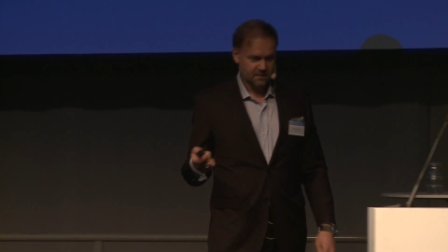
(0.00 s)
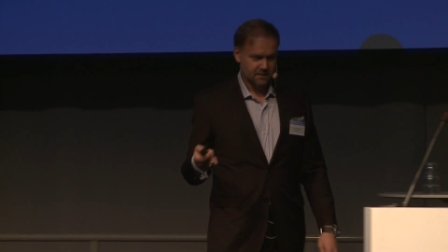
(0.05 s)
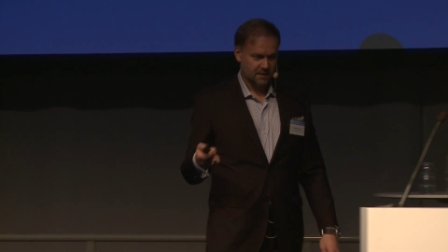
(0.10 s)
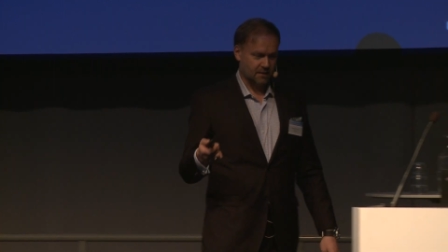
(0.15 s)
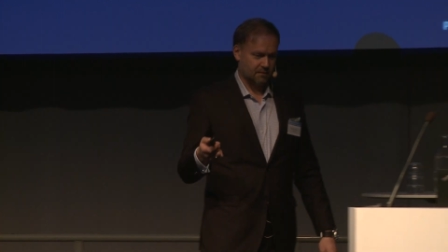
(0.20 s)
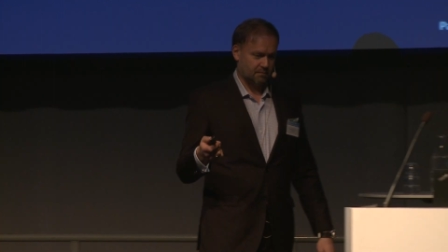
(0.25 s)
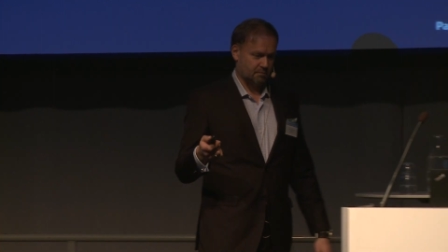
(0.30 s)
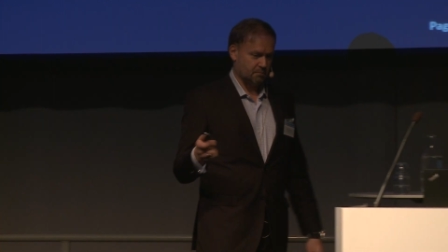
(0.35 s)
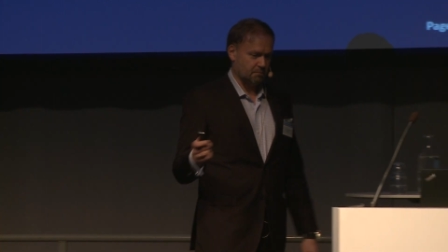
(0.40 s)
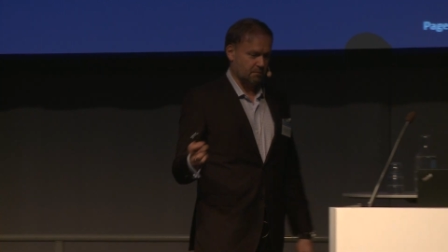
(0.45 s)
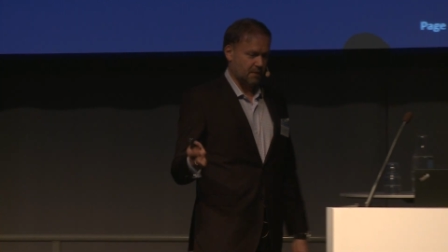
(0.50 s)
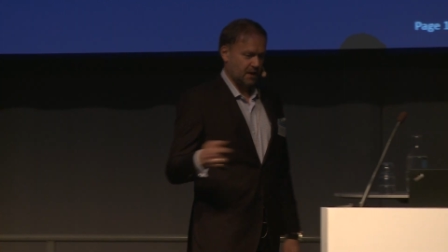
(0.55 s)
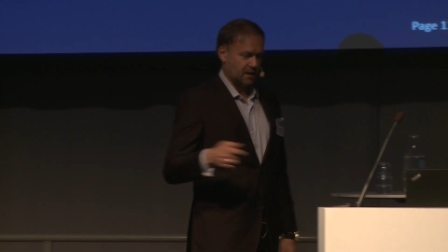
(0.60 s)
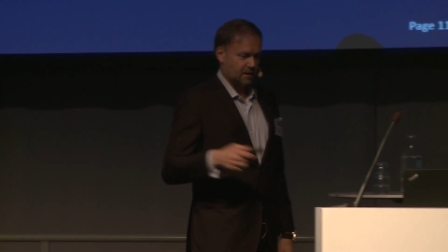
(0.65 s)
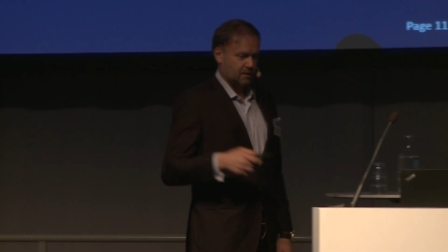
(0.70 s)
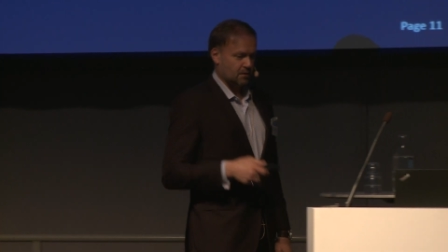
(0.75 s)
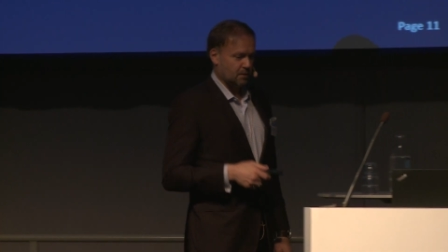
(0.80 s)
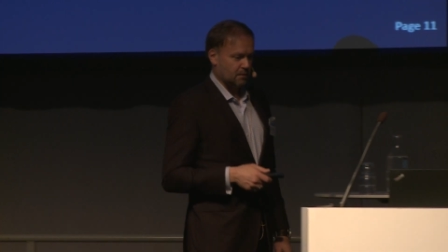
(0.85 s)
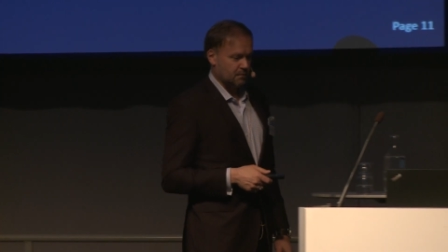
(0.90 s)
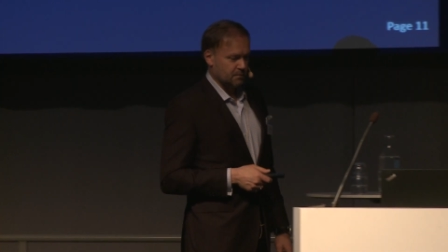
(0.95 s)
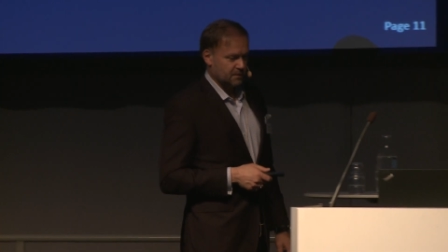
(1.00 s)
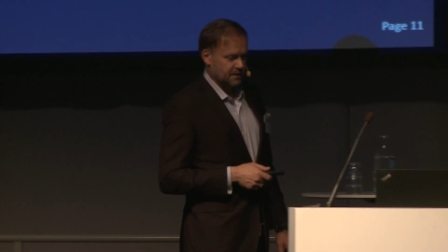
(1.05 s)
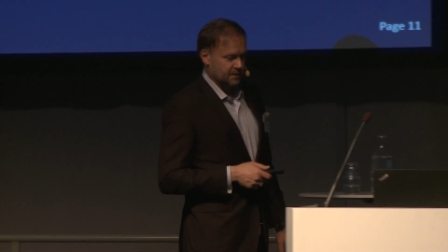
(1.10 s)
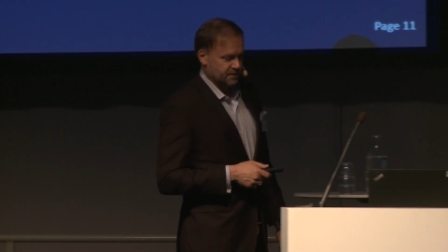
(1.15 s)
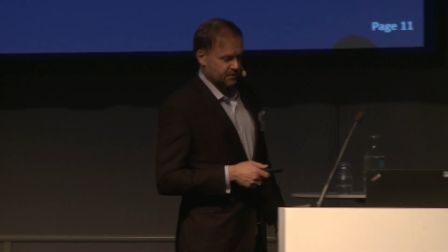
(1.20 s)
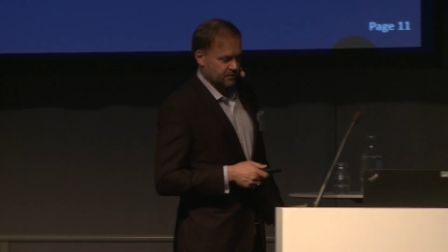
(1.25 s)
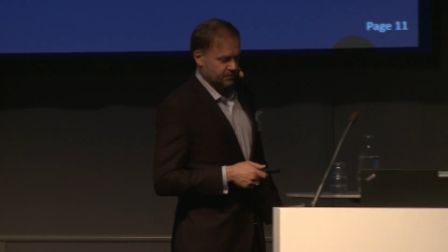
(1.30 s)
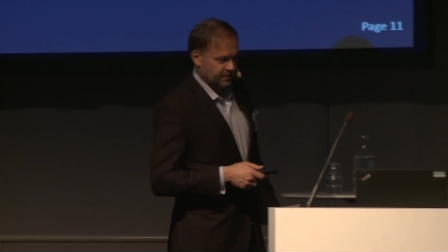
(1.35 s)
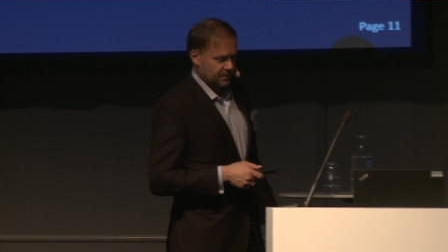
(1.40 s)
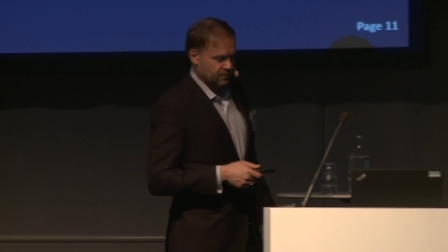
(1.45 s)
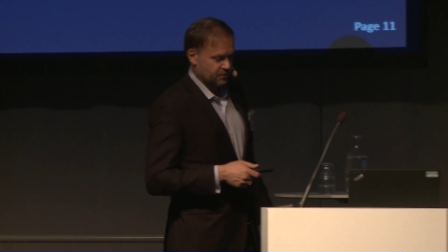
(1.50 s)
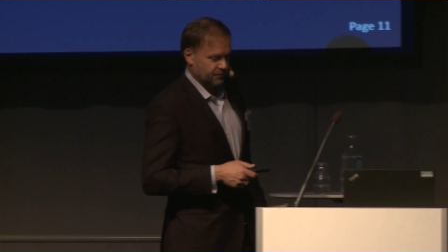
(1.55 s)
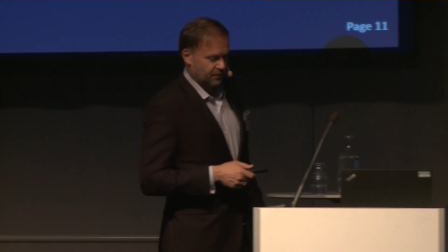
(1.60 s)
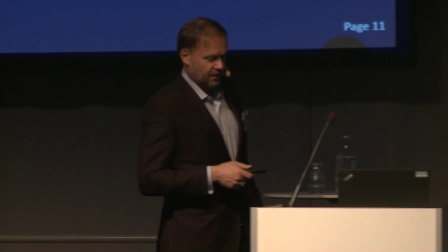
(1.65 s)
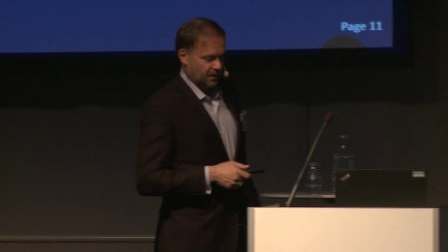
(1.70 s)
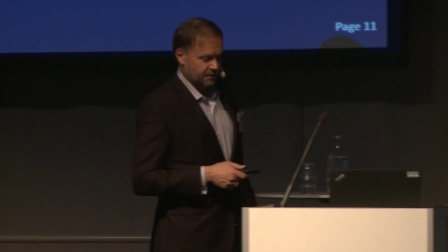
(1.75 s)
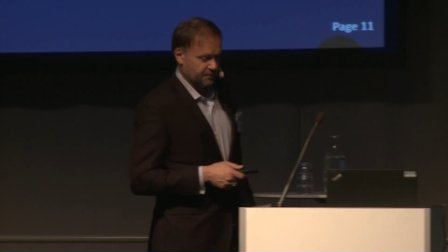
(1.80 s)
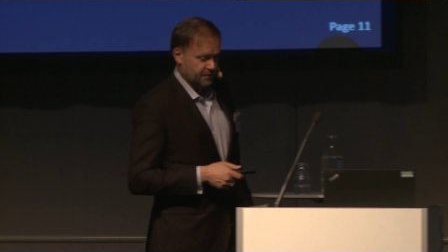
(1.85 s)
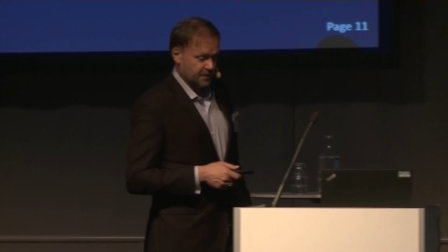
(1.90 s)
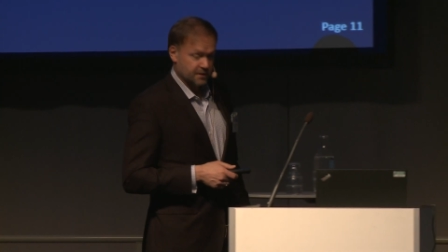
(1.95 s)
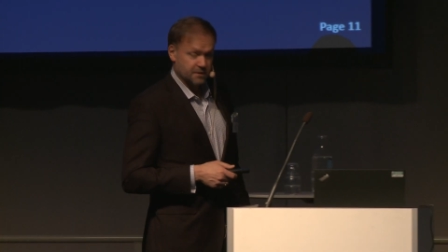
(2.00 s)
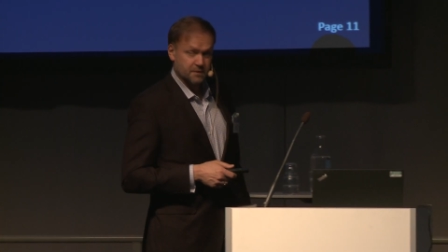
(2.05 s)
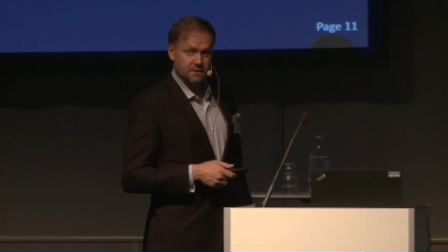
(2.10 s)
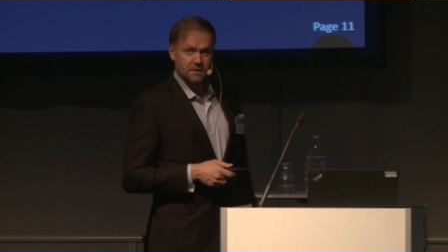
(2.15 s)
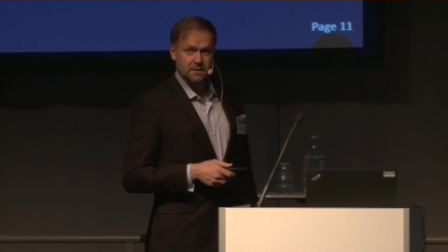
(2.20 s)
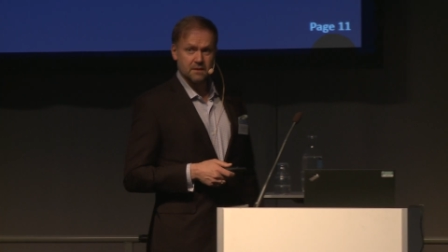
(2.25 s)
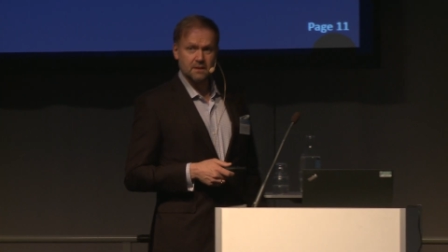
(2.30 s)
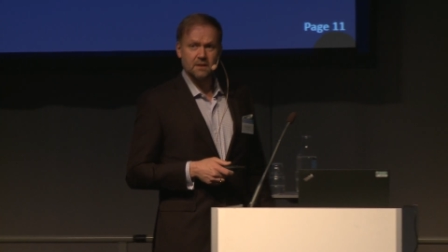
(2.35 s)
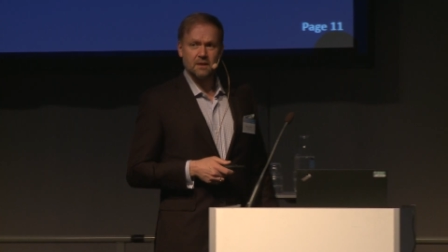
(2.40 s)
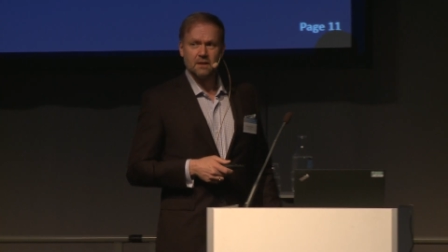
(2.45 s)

that may come in three to five years.